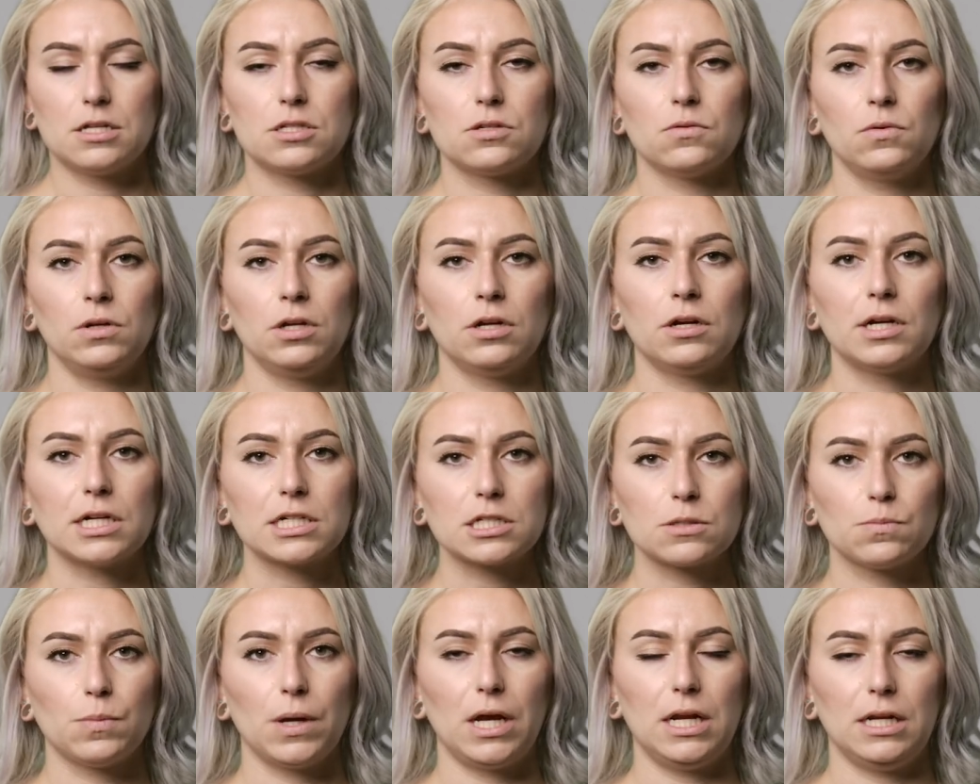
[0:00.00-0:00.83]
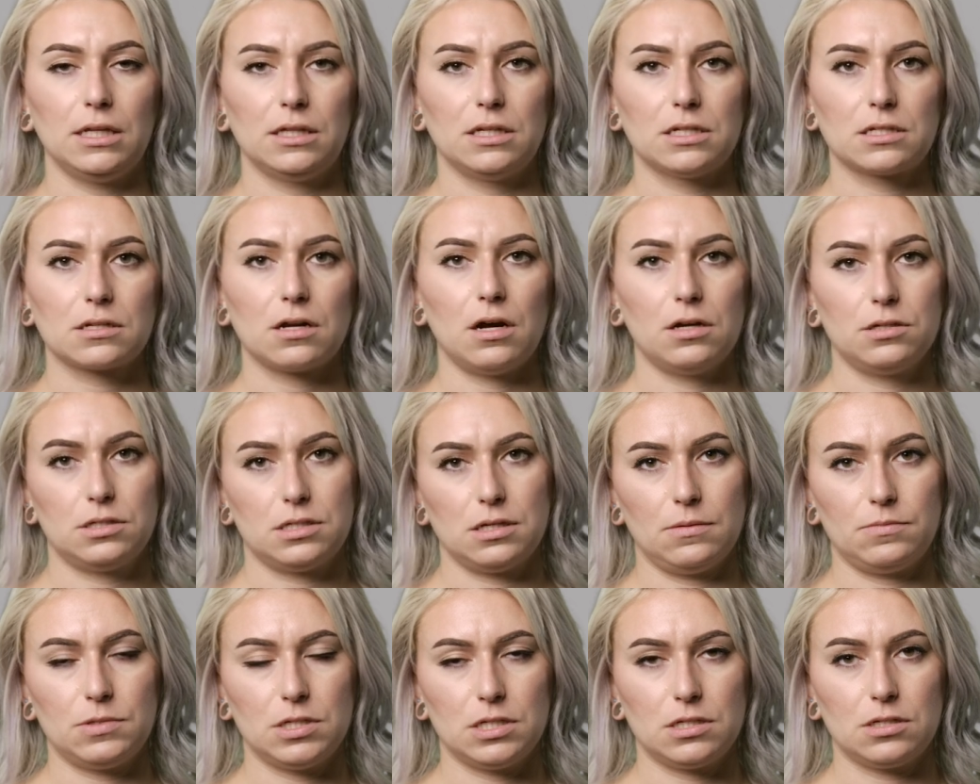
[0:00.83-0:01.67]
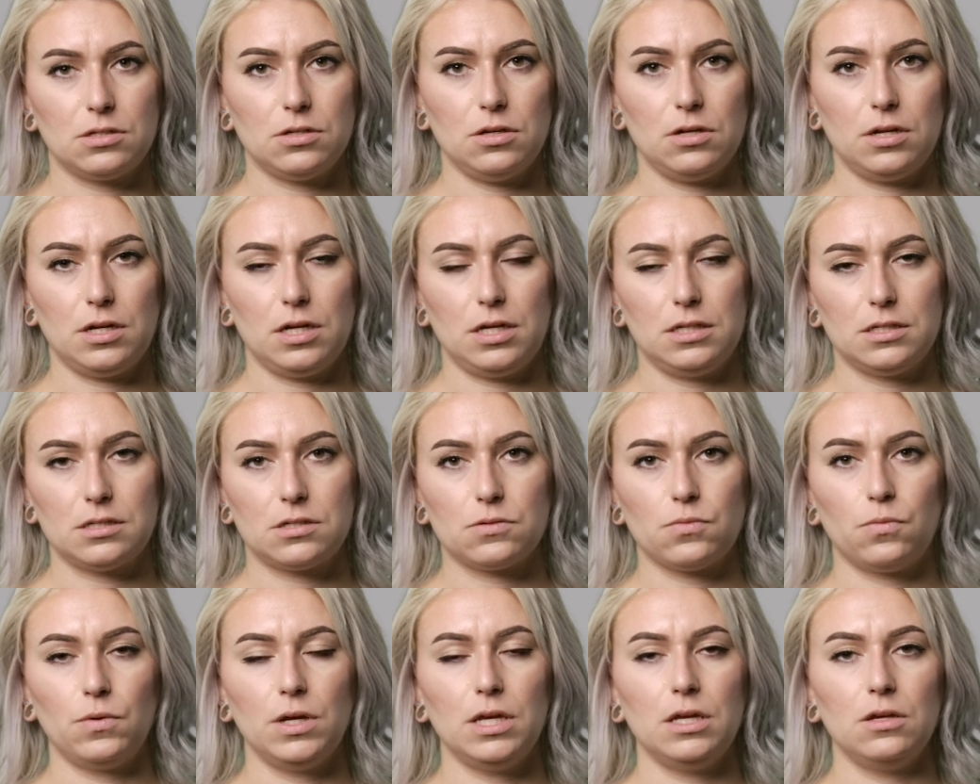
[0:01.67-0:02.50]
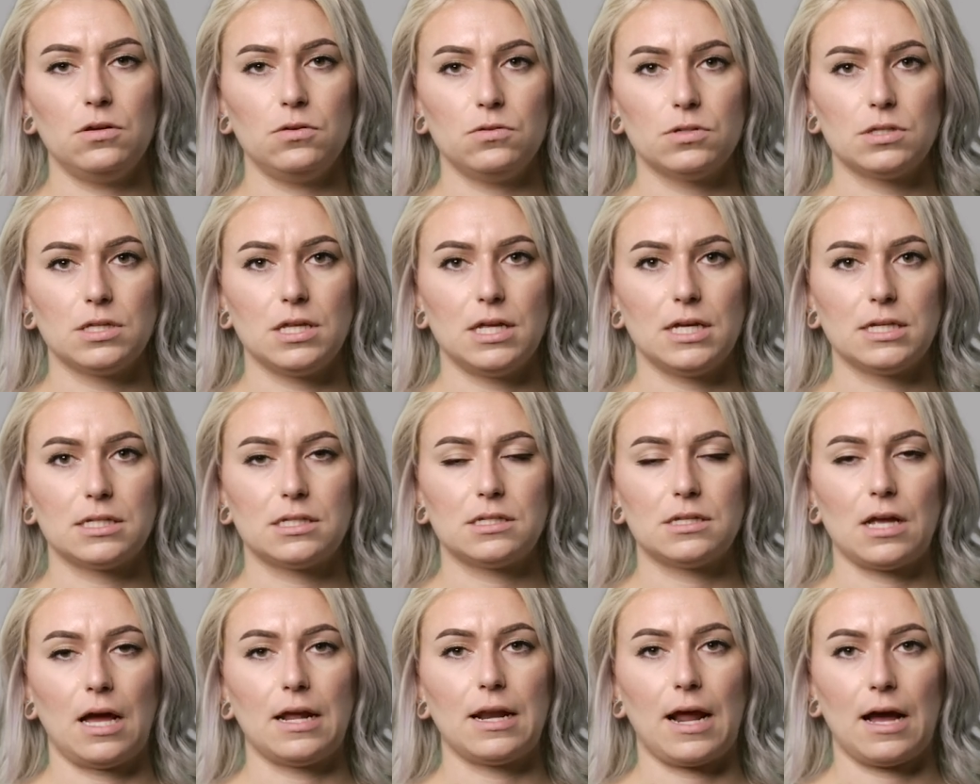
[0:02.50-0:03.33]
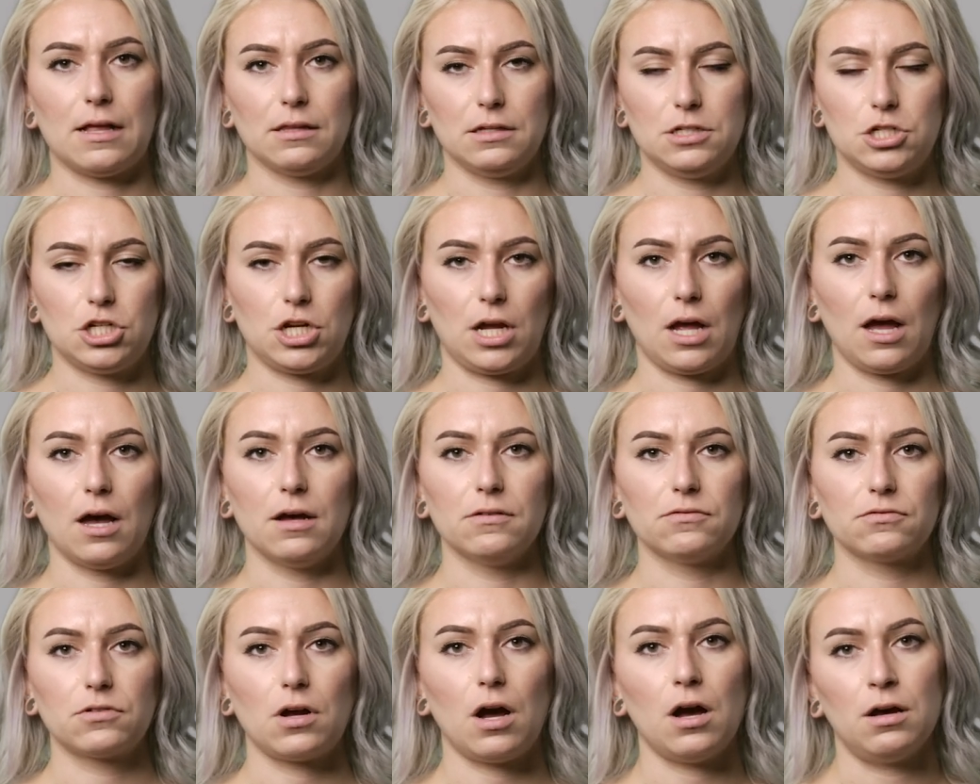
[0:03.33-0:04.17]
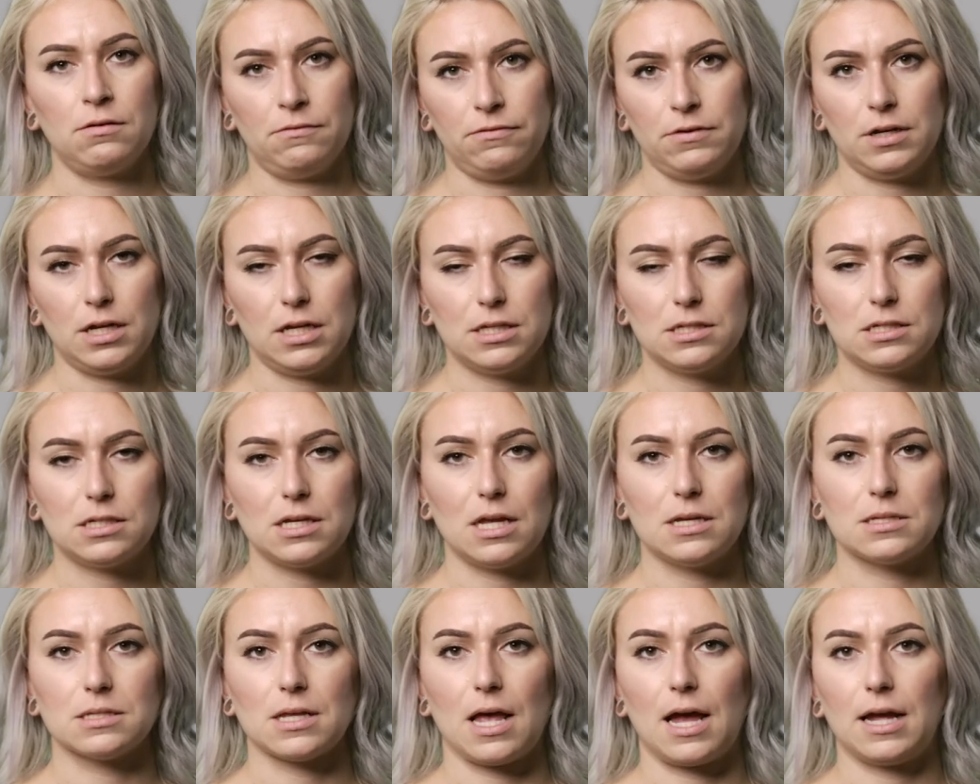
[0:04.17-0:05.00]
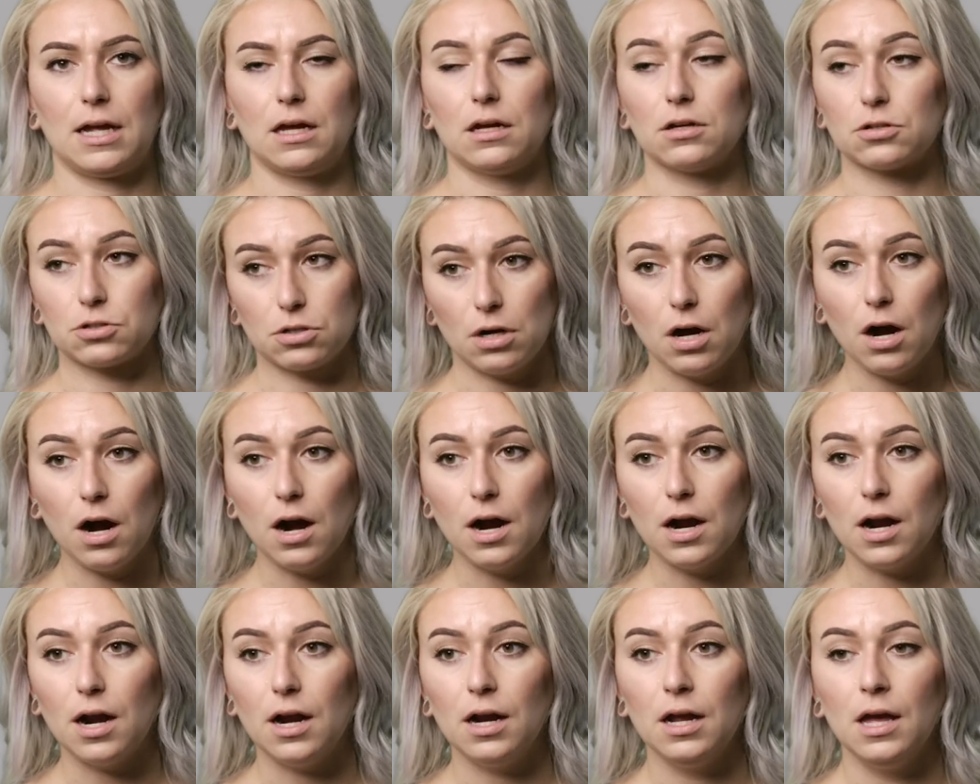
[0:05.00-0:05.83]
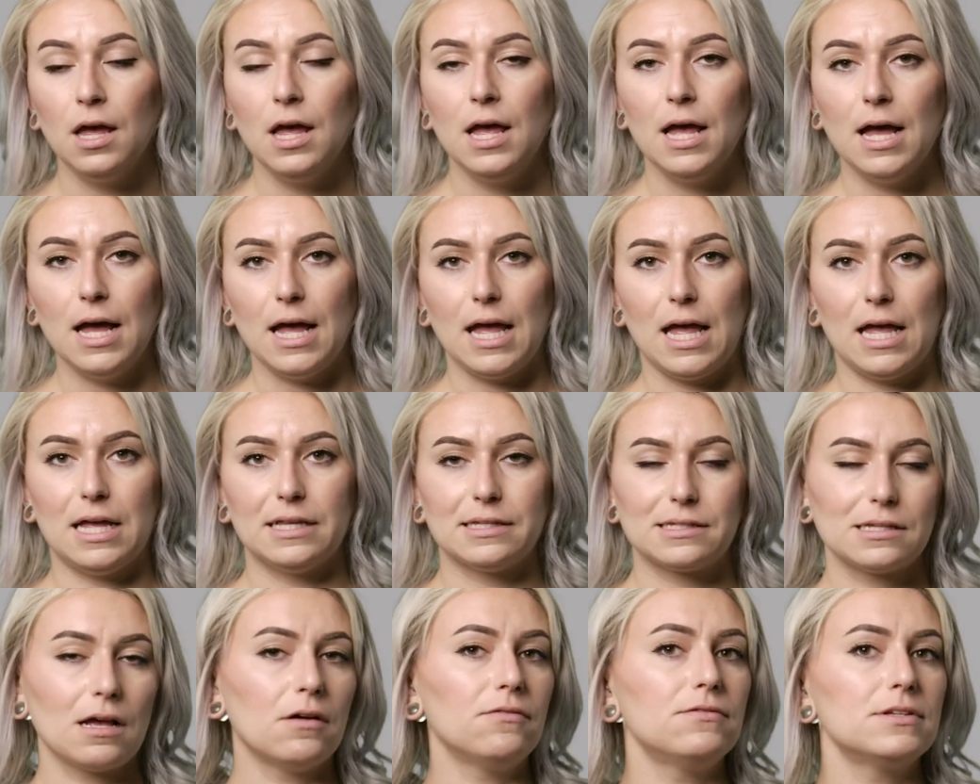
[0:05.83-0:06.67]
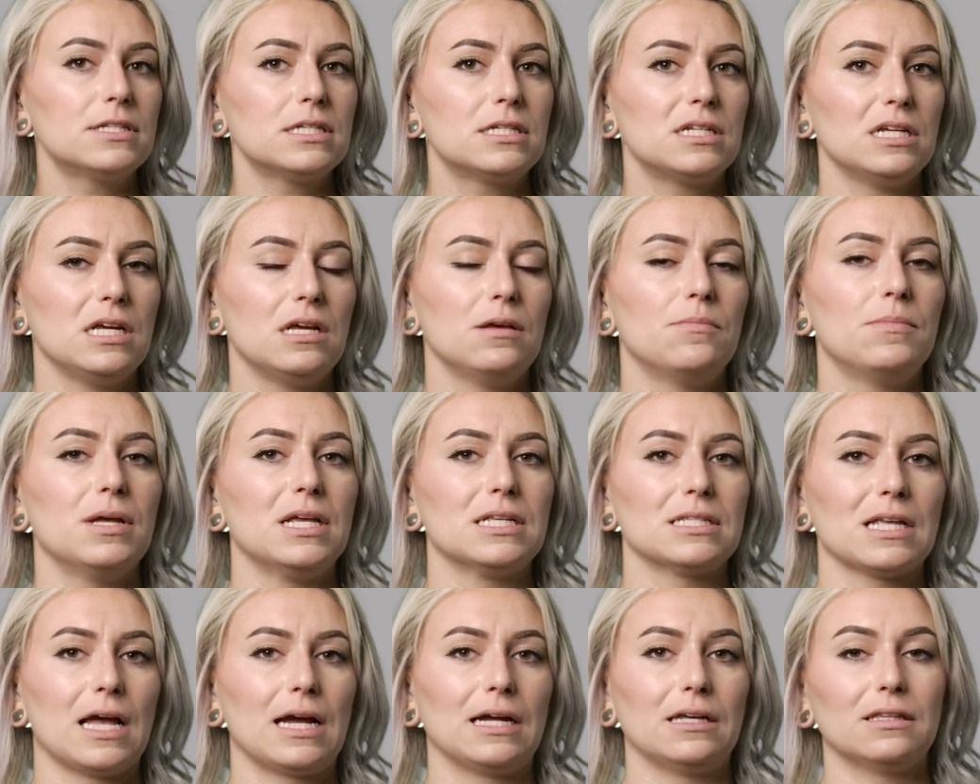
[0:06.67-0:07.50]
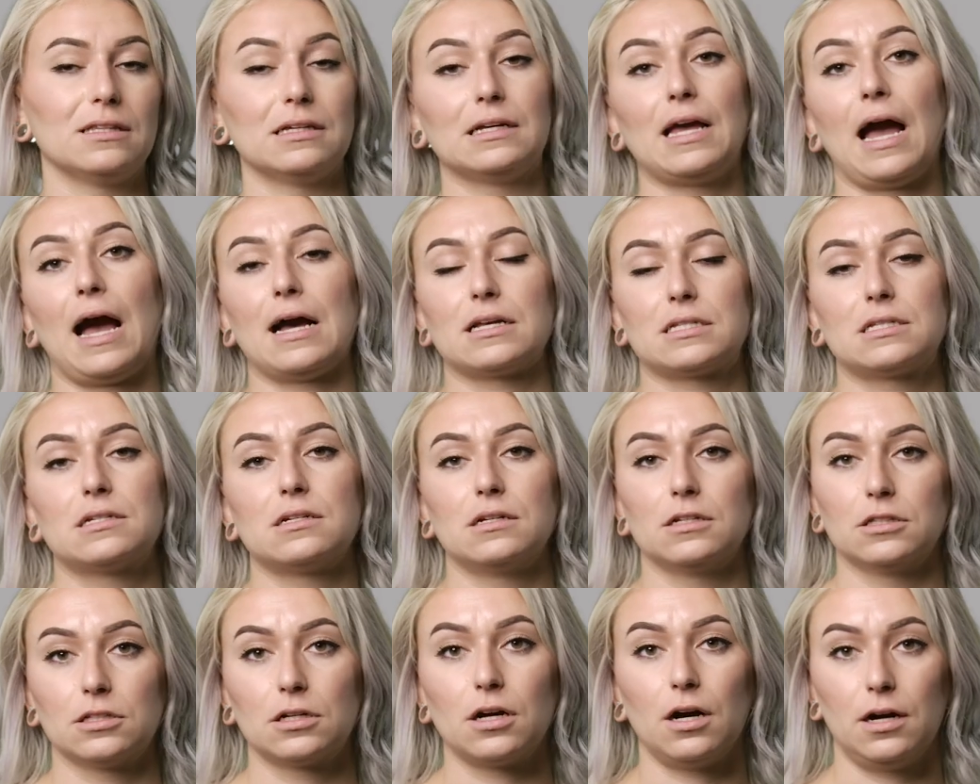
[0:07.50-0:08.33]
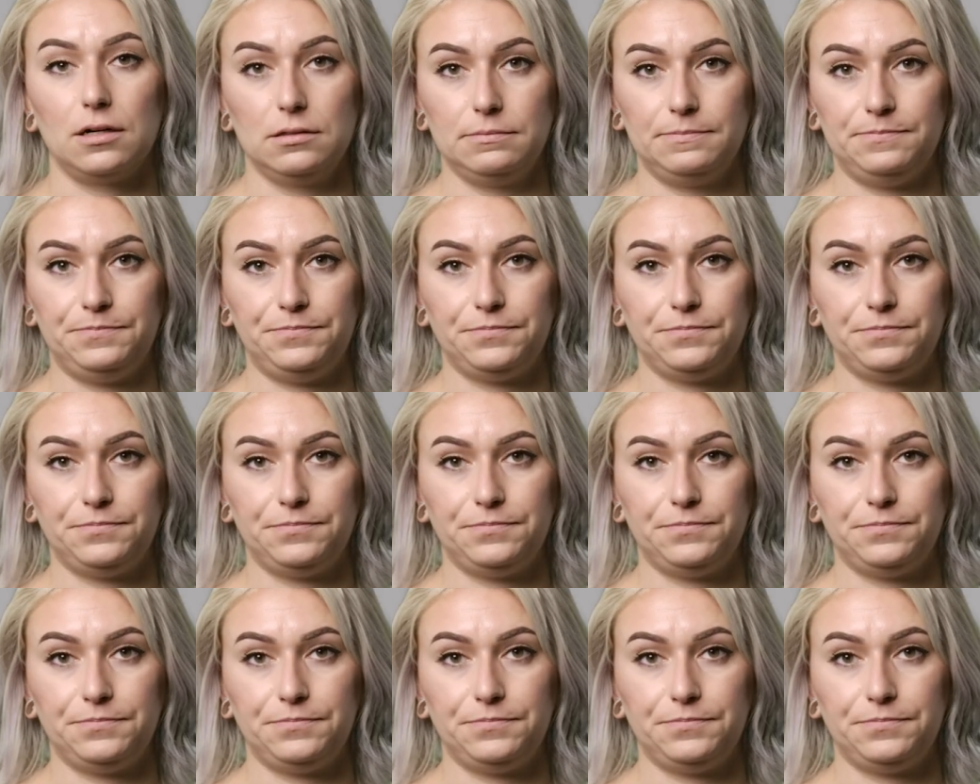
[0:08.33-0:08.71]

So when you're explaining this concept to students, we use this analogy of confidence is like a car and self-esteem is like the gas to the car,